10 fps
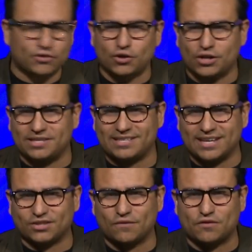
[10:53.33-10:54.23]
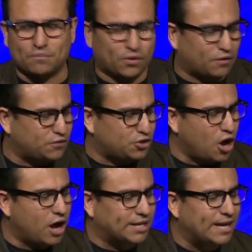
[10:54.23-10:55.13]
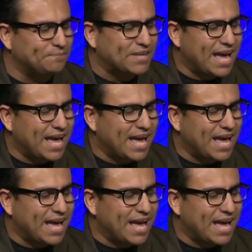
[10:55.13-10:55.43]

and 36 of the book of John.